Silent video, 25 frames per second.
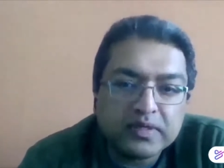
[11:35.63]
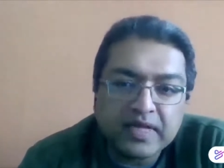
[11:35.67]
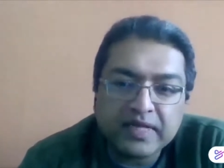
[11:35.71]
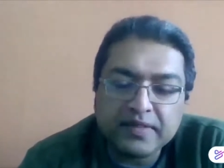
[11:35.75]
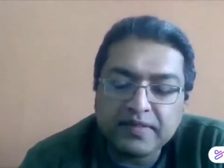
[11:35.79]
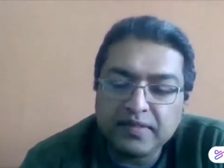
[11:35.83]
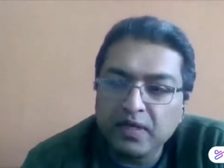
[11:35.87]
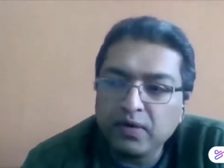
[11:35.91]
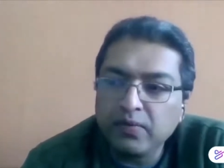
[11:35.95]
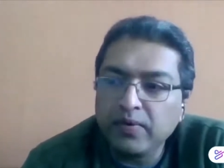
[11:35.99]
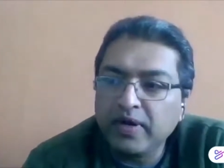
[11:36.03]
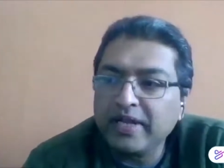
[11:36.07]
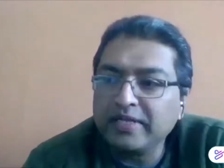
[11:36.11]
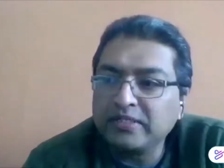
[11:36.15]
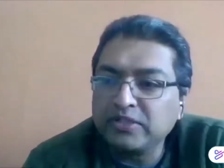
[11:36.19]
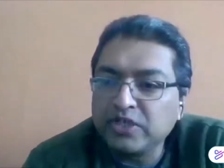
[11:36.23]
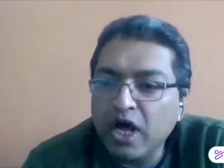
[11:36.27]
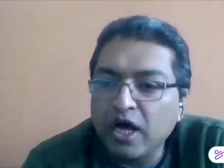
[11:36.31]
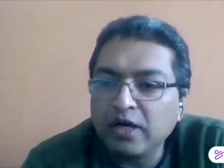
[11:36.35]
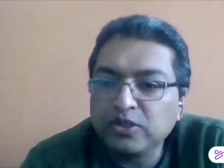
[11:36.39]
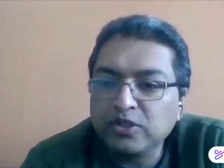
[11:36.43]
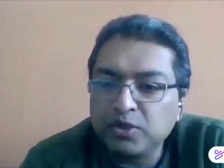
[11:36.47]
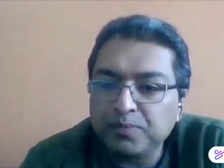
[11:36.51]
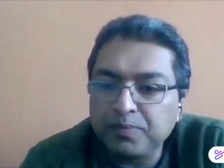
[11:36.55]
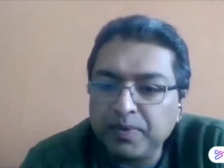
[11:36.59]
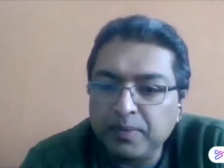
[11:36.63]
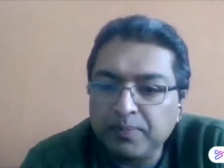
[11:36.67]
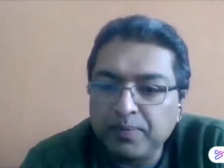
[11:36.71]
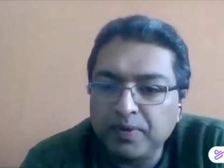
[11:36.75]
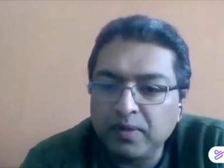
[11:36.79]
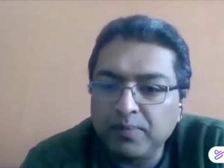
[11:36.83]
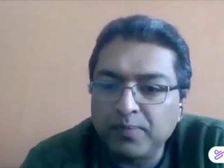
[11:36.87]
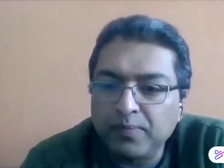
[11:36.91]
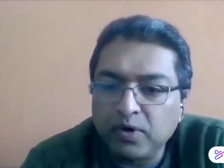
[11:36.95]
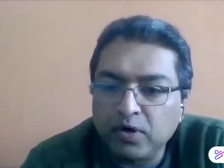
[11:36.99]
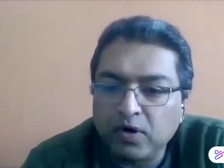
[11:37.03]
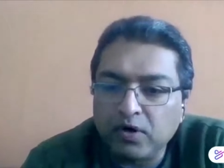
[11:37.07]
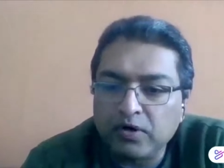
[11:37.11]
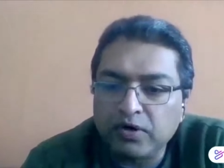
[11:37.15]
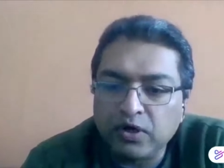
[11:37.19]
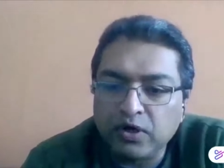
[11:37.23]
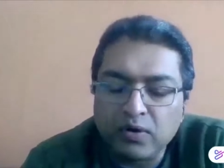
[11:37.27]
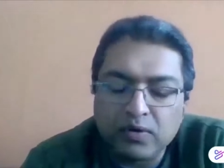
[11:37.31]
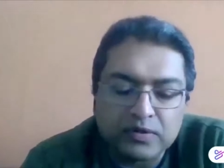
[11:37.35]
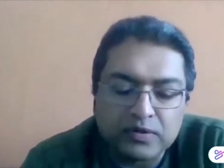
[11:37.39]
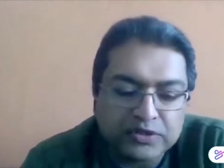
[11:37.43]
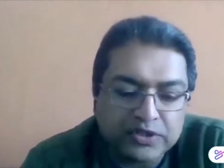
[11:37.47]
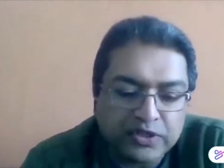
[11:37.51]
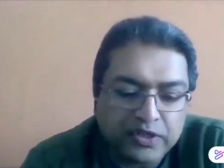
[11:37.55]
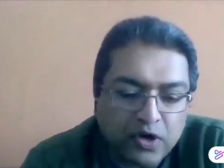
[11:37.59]
I think when I talk to people about
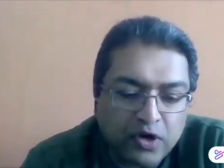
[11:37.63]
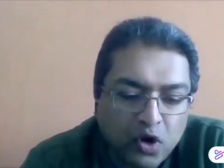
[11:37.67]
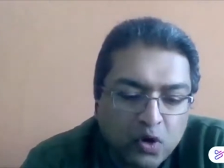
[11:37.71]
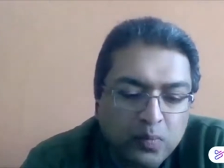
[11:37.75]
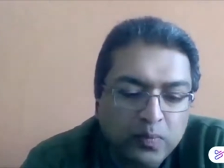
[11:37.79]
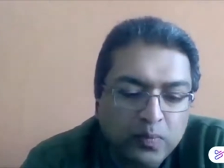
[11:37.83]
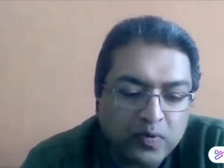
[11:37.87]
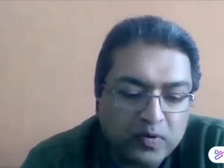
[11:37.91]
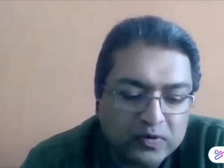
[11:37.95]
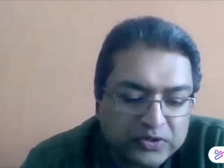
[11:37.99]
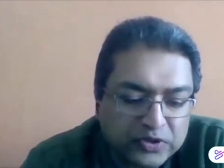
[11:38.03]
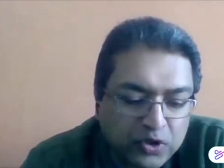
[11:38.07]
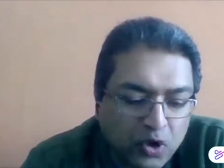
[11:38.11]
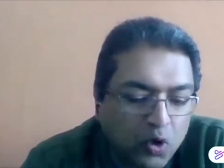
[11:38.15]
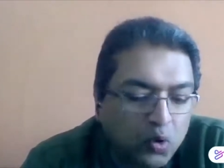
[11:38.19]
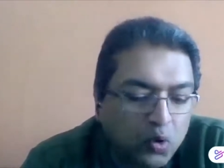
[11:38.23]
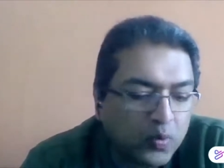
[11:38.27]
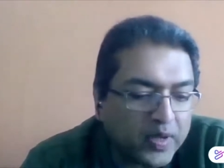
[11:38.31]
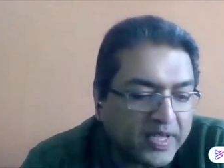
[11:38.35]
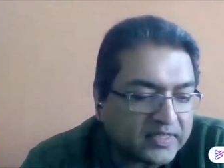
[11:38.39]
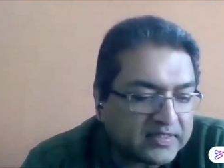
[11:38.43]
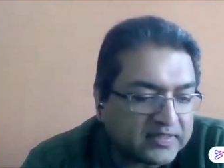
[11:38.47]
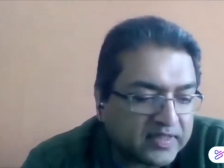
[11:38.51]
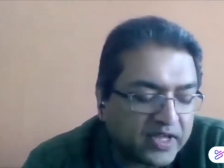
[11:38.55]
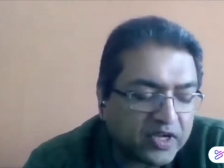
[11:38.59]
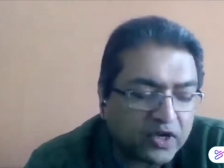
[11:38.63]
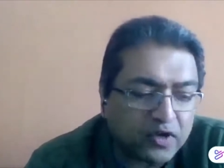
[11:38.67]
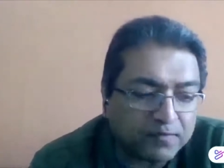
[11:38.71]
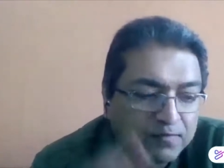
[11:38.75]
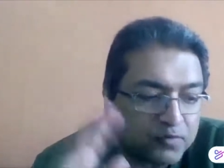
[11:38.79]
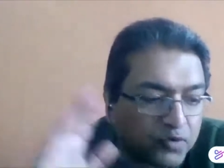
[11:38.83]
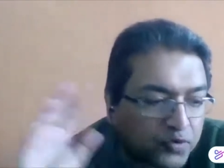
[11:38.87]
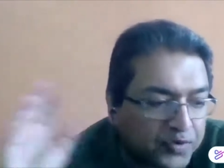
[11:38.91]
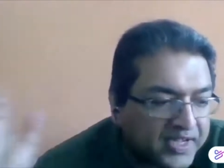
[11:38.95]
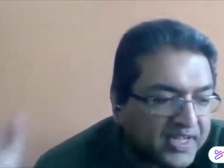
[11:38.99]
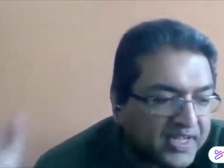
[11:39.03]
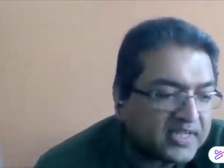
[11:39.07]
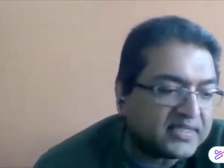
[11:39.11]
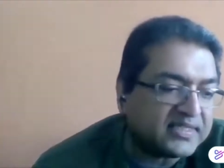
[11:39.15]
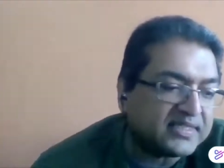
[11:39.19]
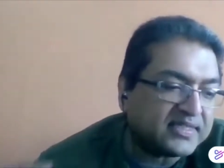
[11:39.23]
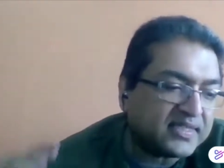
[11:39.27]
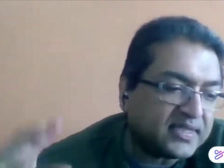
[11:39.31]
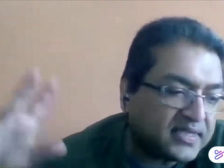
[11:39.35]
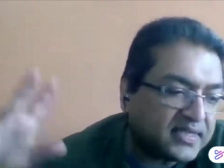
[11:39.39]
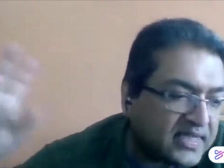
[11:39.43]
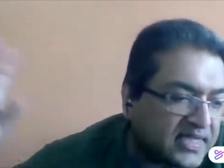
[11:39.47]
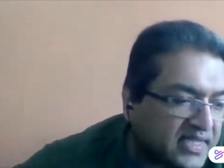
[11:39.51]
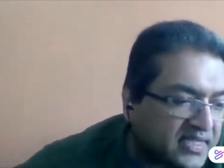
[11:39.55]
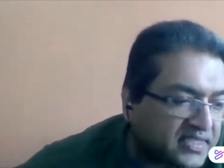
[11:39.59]
archaeology, they almost always think of Greece
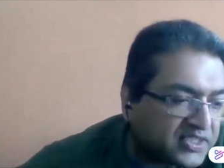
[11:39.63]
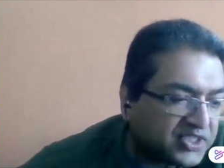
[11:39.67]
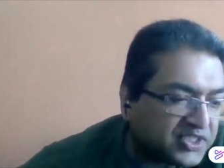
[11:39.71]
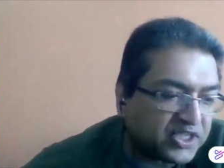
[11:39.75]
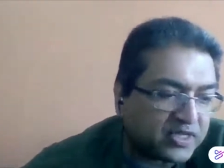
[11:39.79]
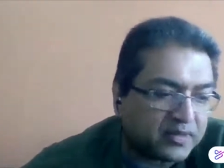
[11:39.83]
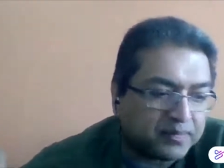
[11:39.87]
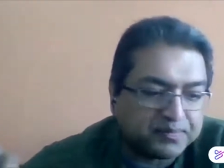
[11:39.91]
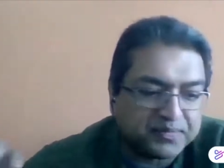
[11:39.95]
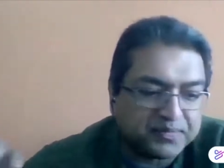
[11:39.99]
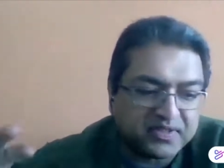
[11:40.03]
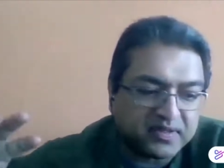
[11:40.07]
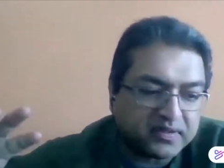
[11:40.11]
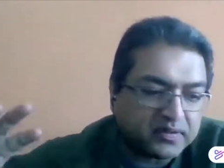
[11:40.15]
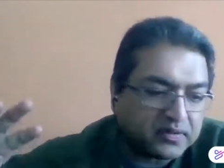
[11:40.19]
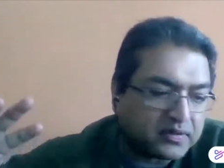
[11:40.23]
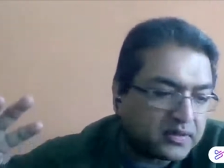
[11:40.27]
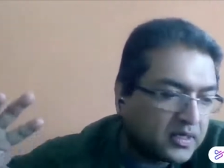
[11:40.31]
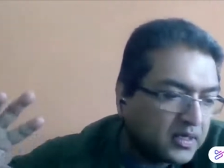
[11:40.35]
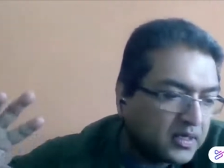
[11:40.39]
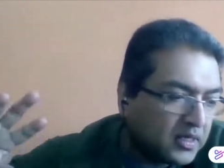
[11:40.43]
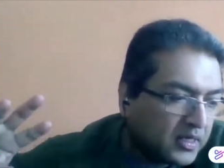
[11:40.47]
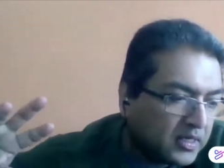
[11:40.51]
and Egypt and